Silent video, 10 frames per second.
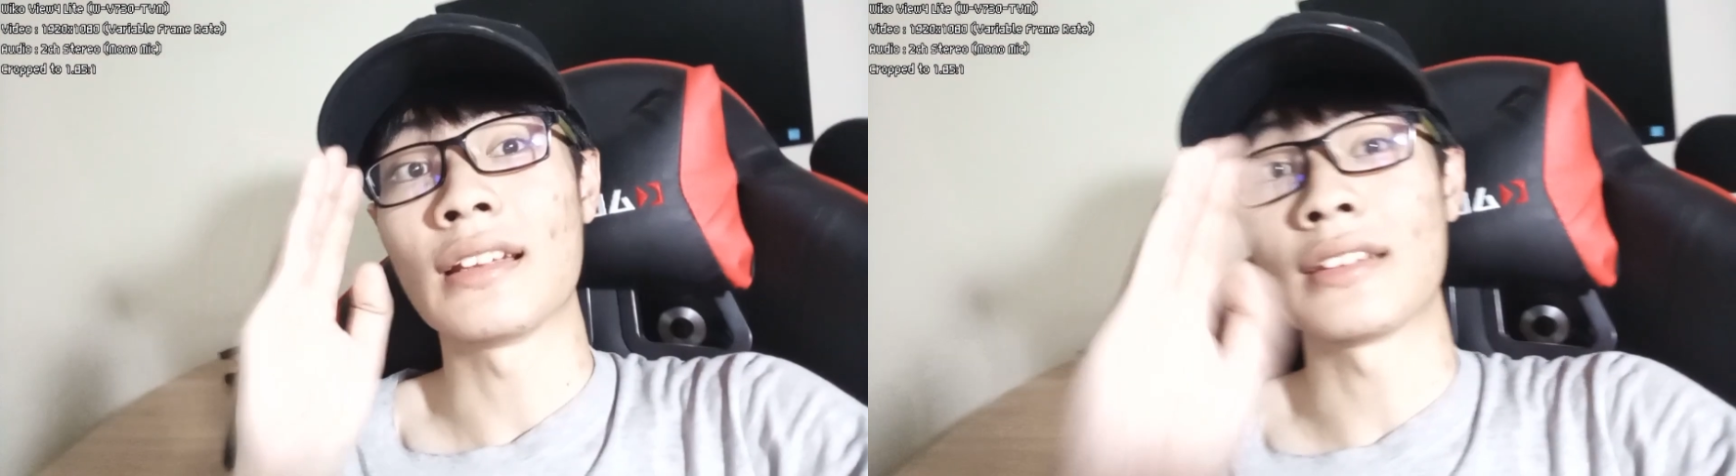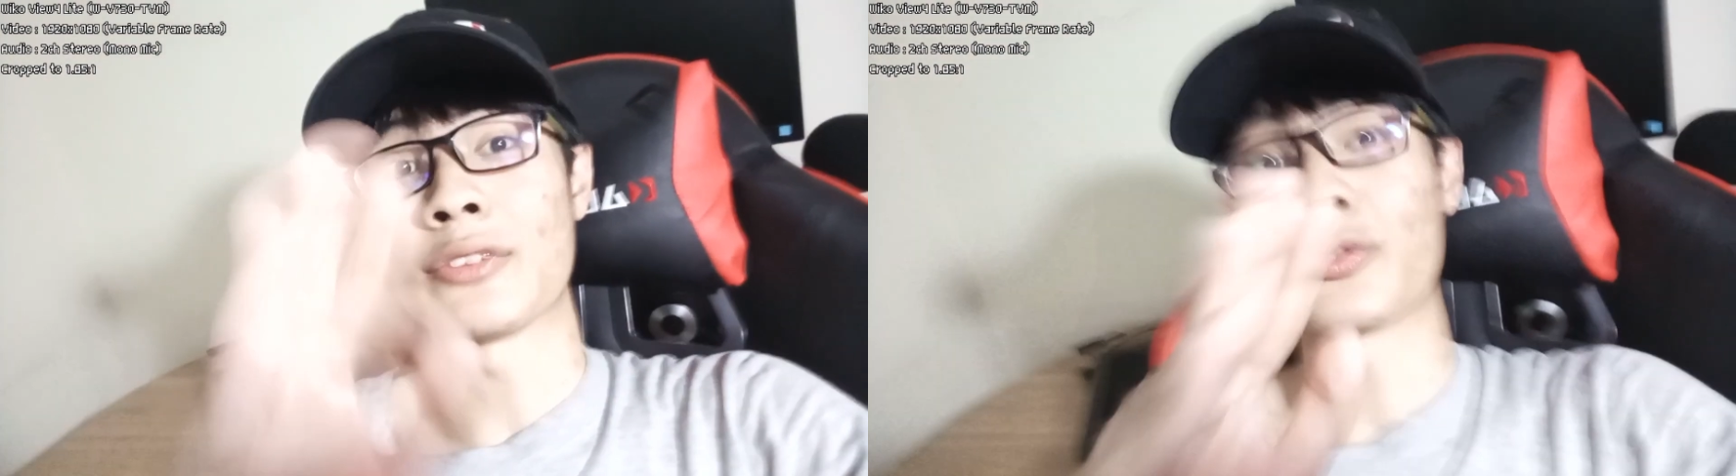
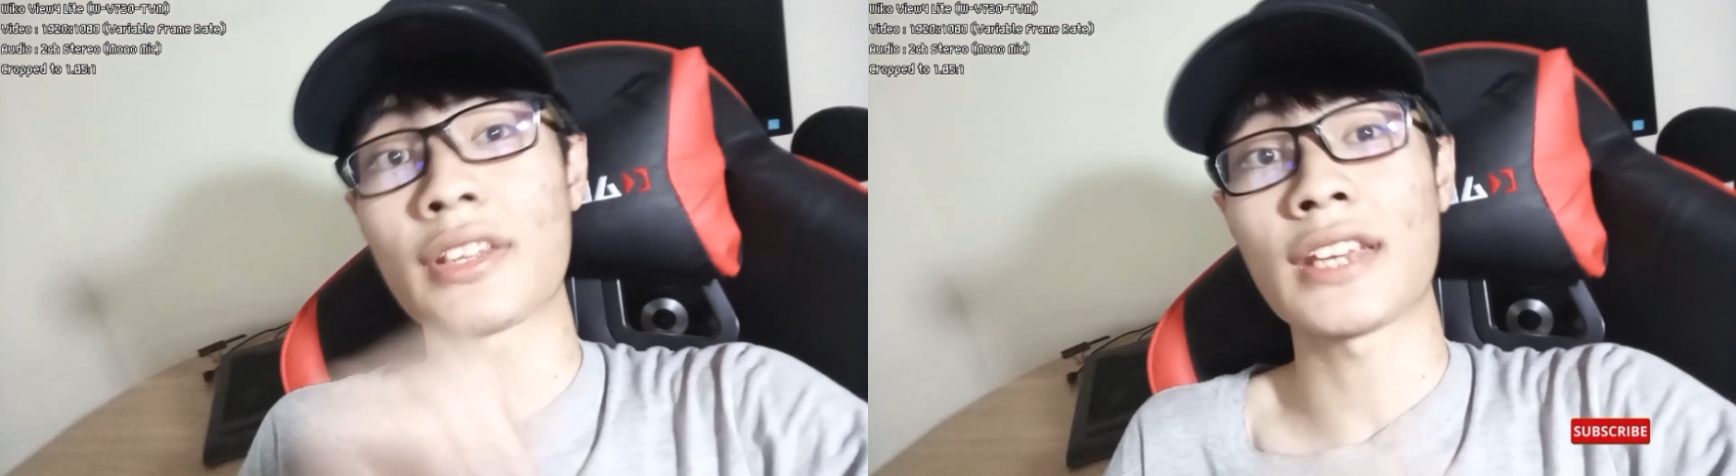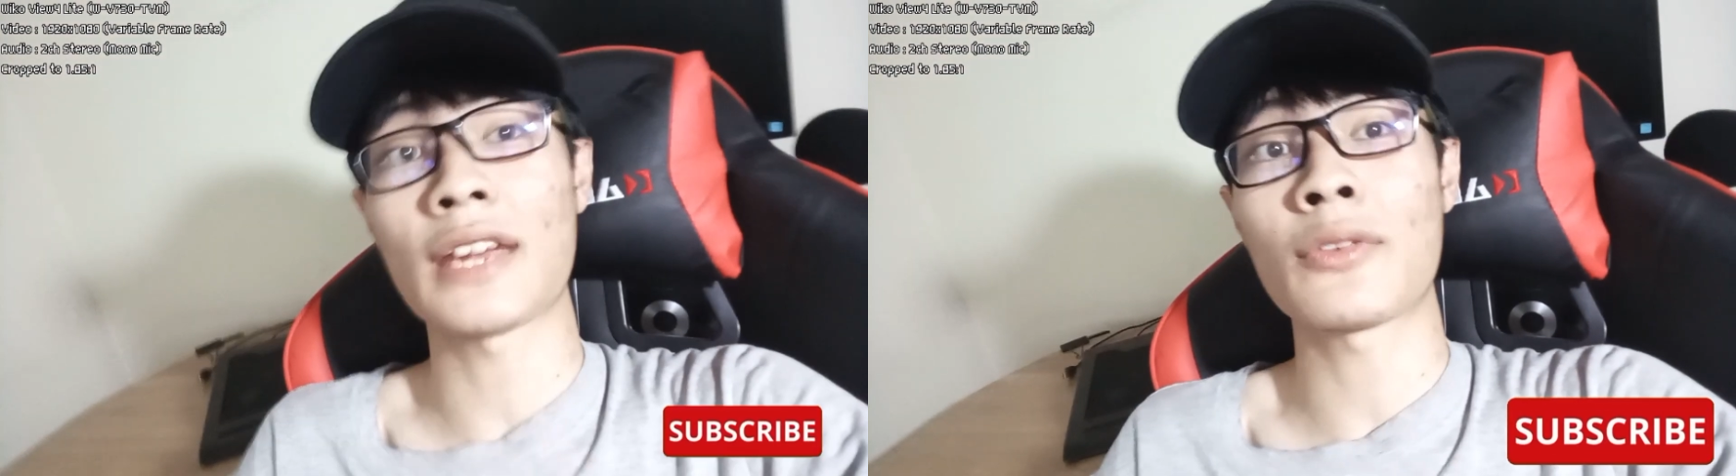The
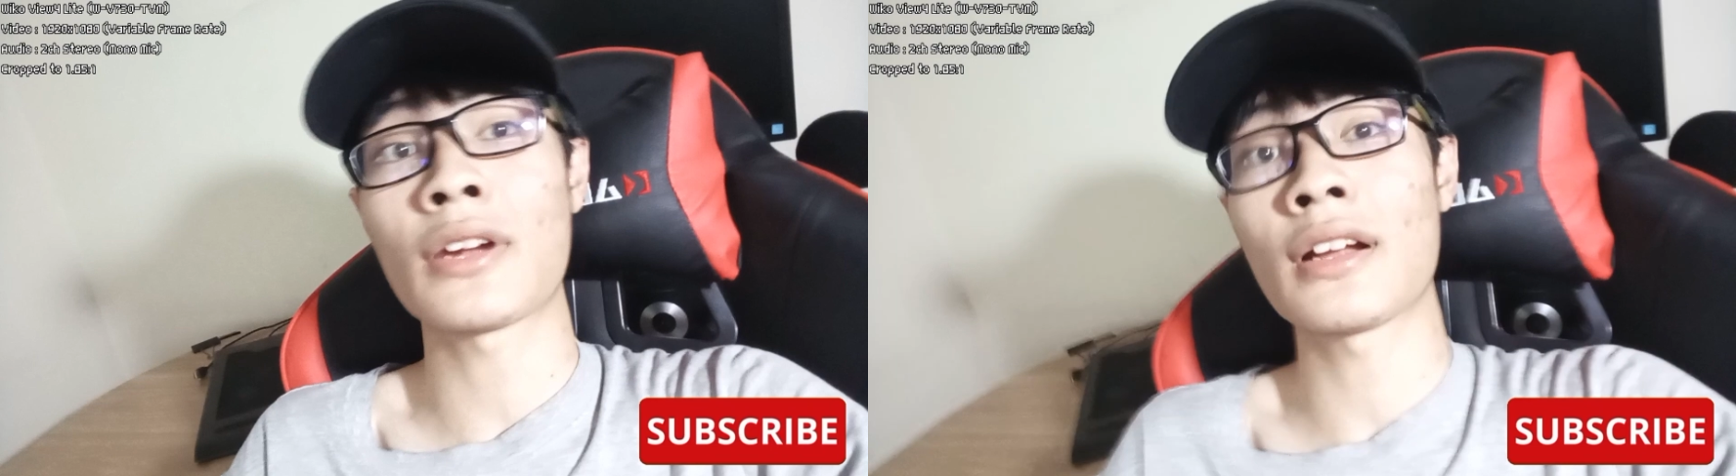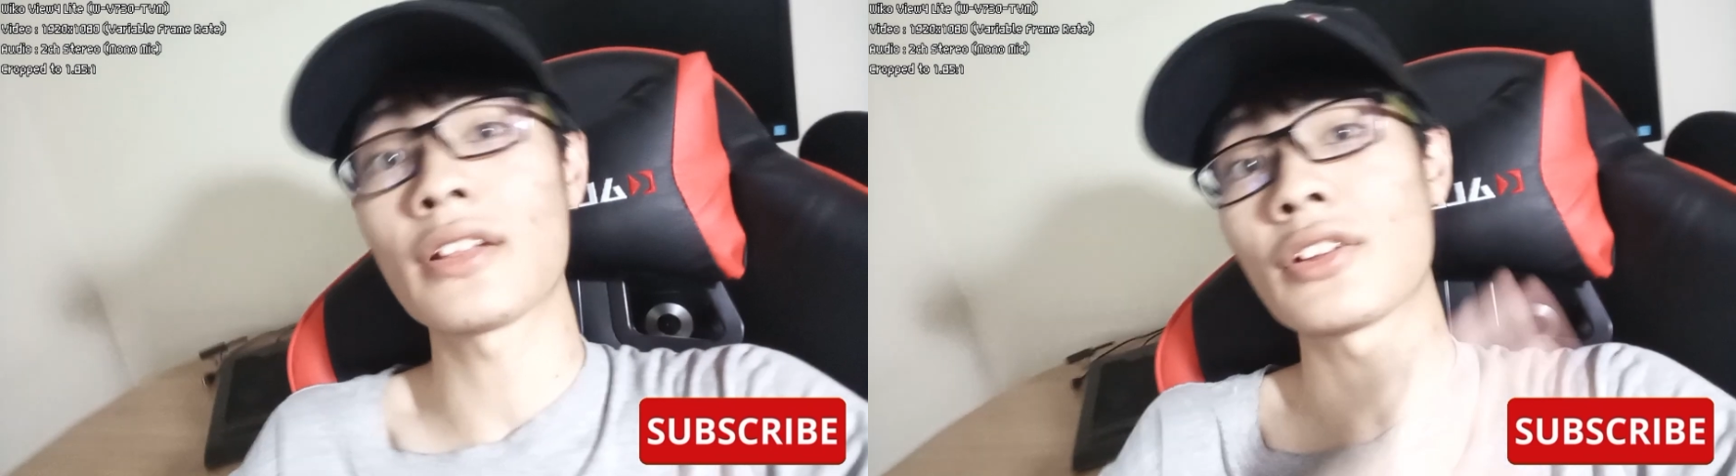front
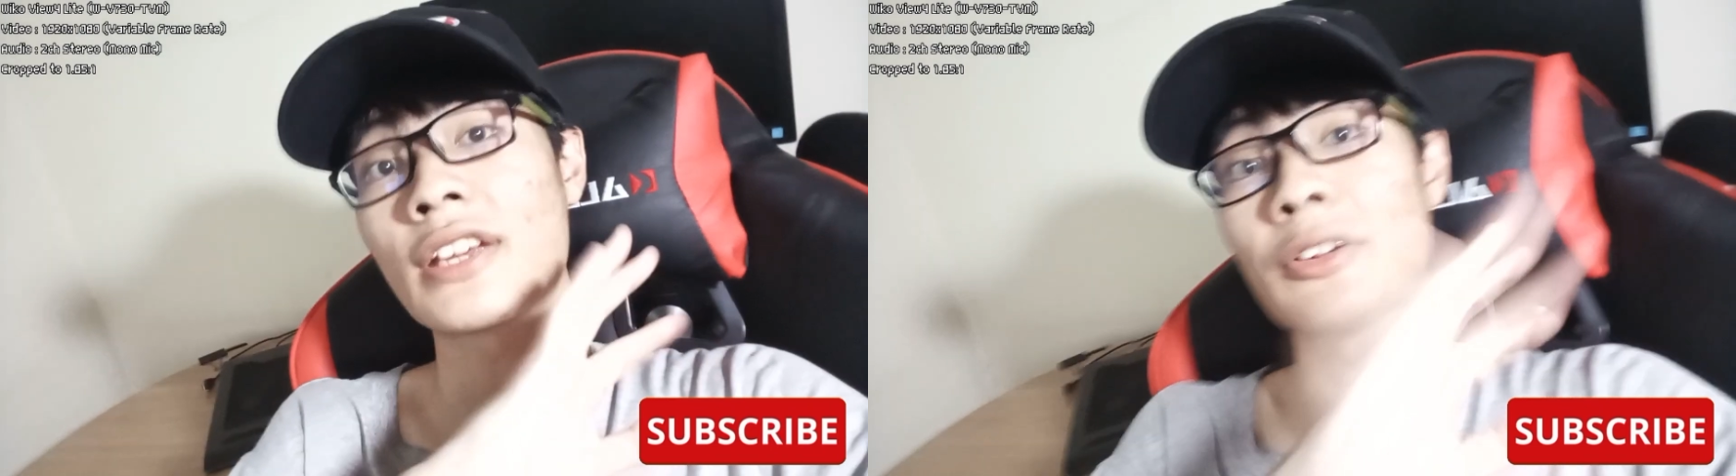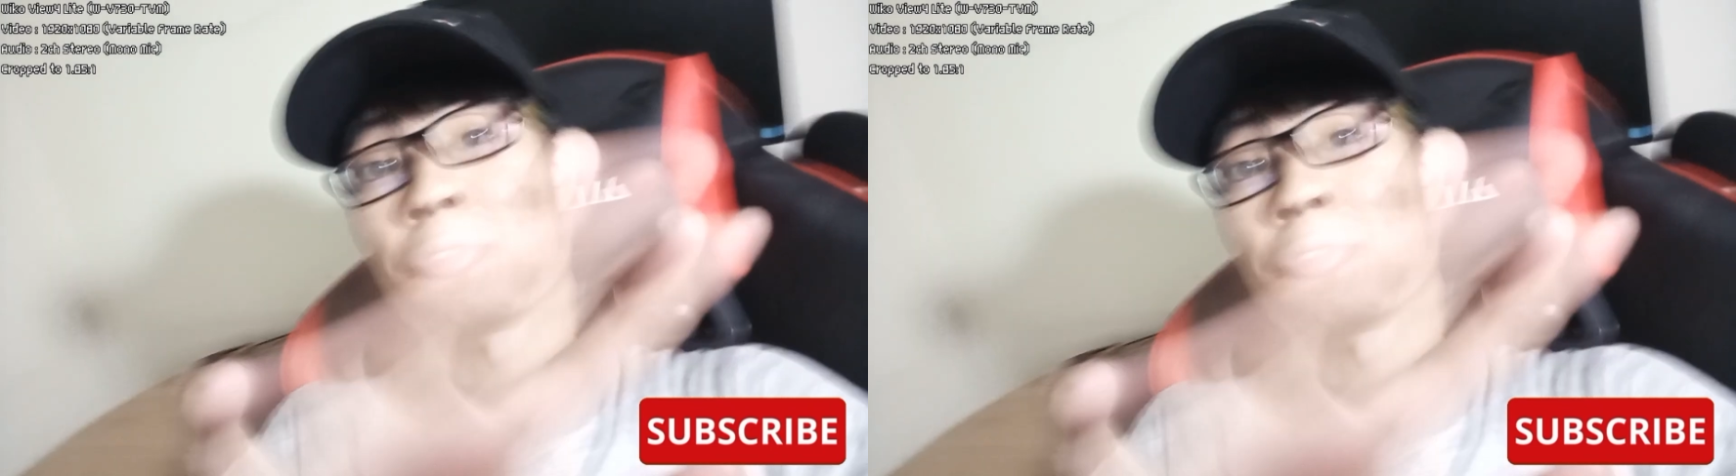camera doesn't have a